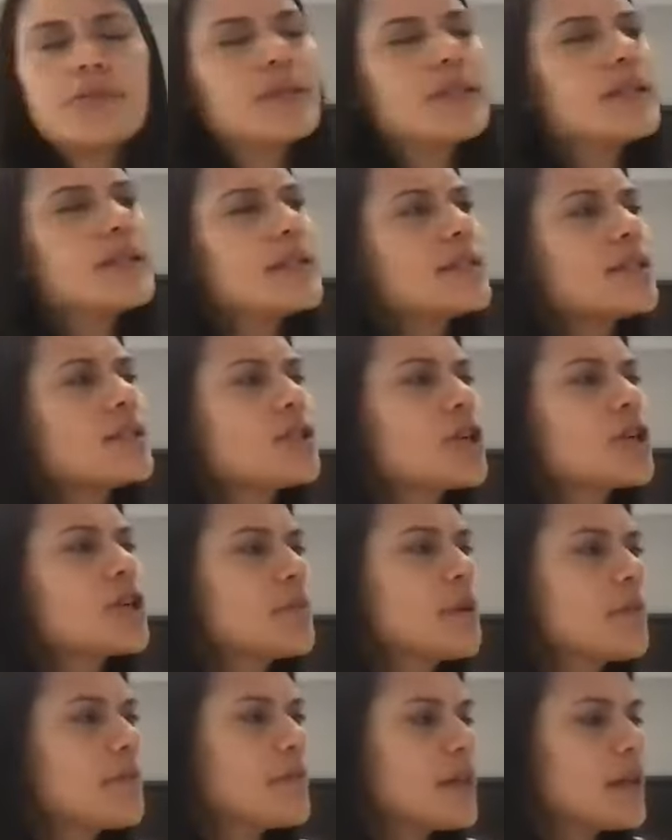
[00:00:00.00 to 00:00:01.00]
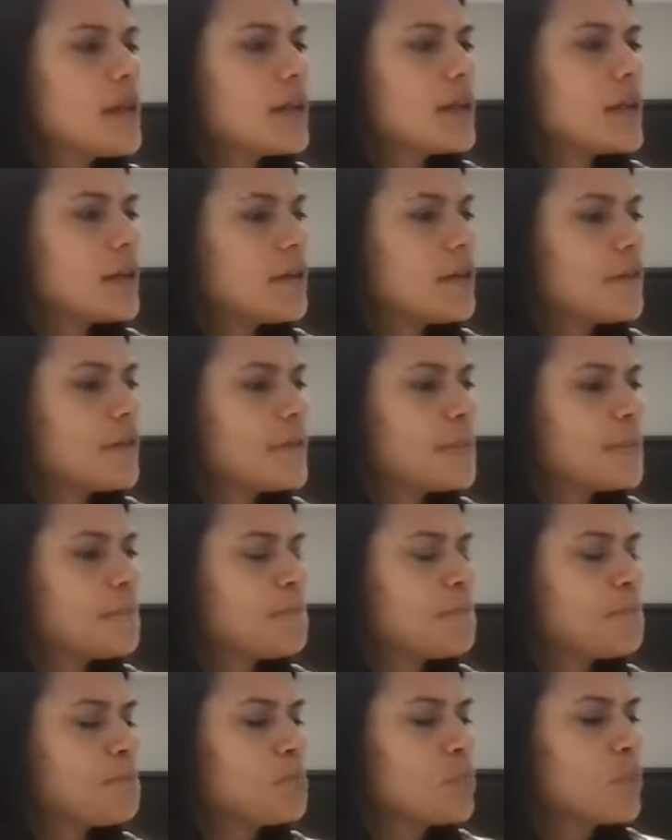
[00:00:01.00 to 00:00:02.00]
what is the term I'm thinking of?
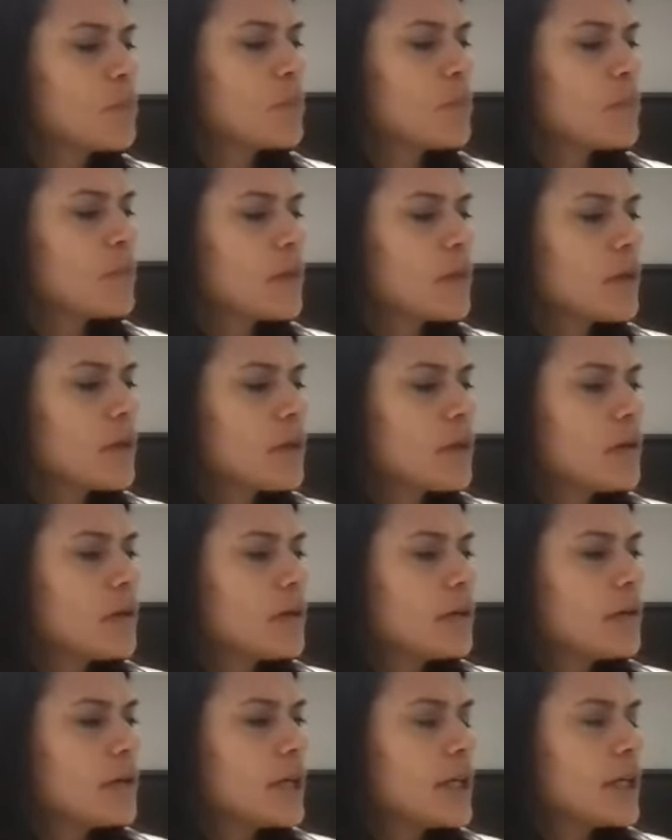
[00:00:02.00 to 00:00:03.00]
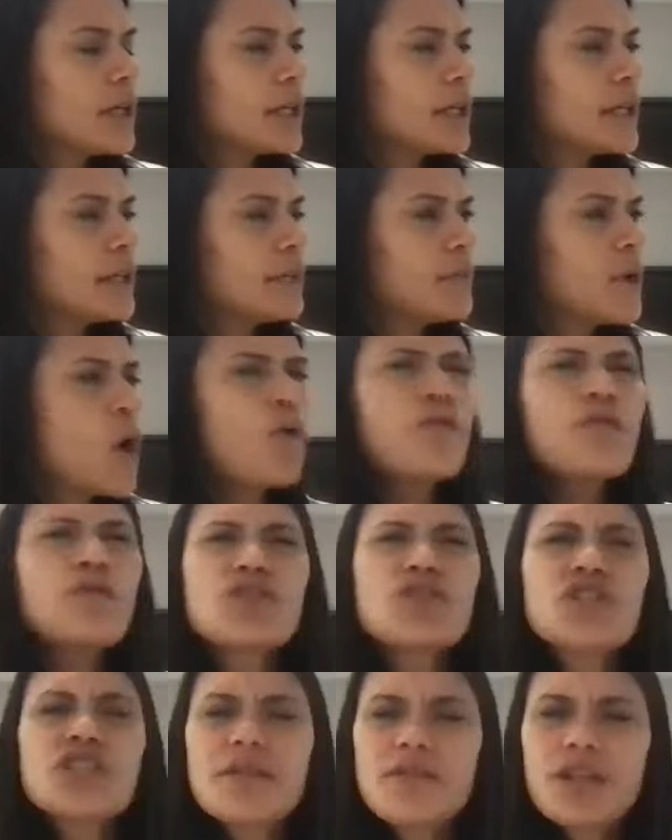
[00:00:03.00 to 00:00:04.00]

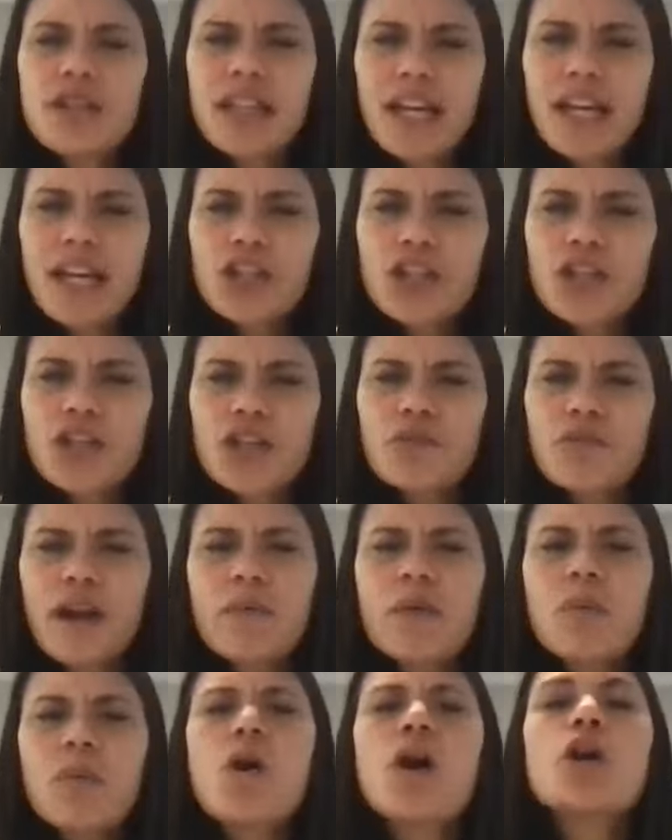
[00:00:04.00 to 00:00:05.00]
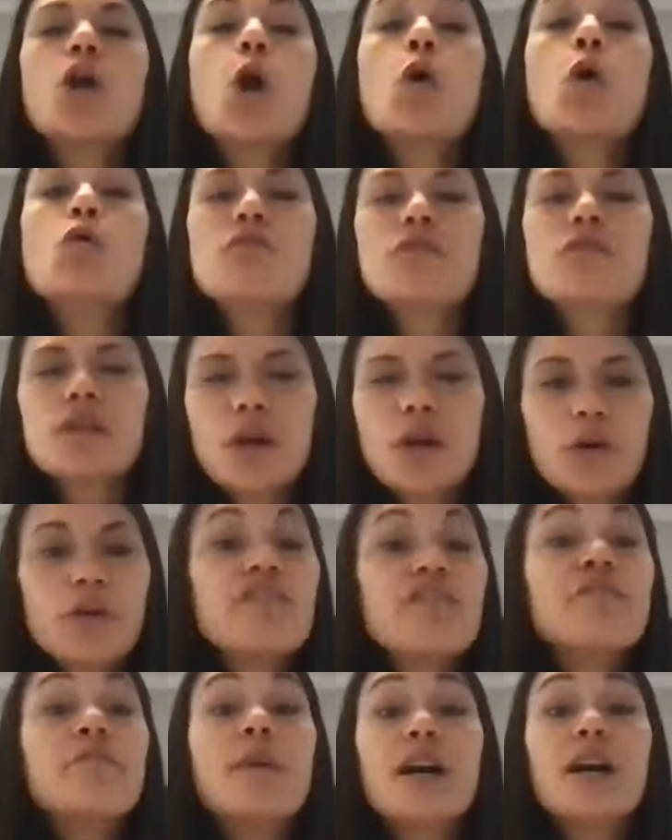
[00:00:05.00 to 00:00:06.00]
Overstimulation, right? We want
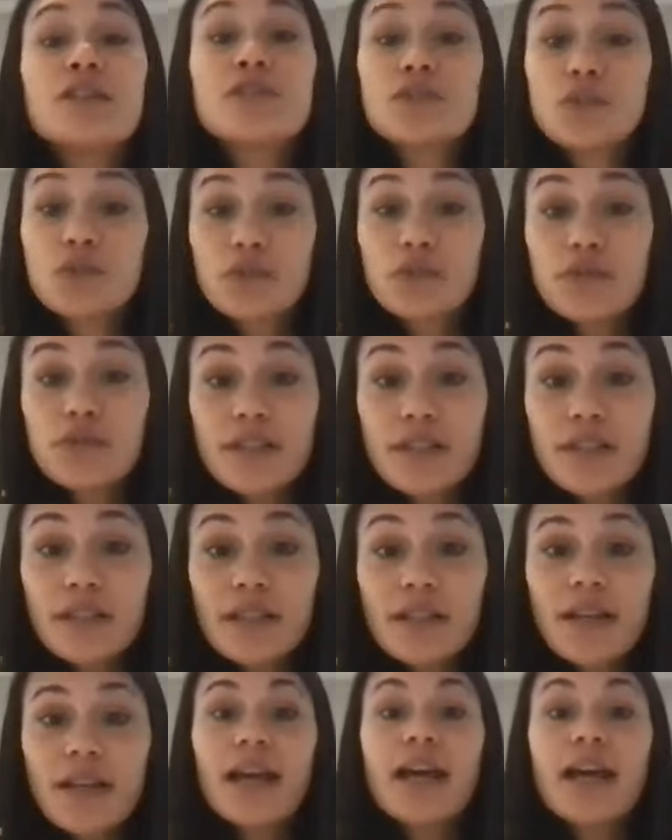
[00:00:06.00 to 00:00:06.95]
overload of muscles